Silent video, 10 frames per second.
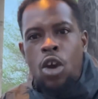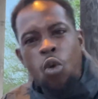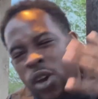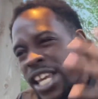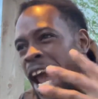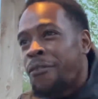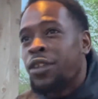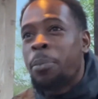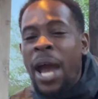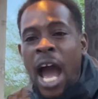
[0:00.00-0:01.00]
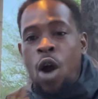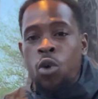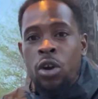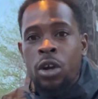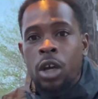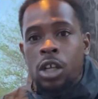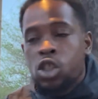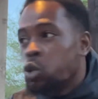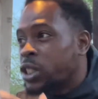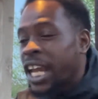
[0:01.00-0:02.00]
We have the power
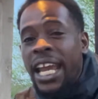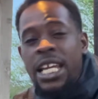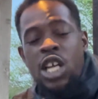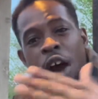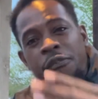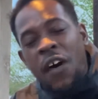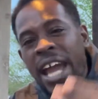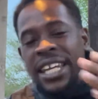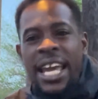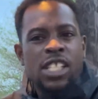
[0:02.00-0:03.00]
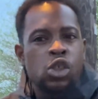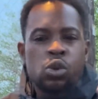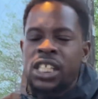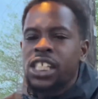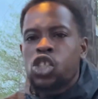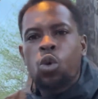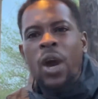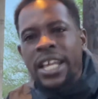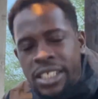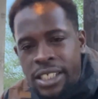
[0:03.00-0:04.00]
to change our financial
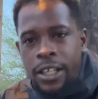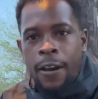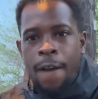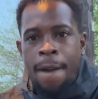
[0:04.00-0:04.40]
situation.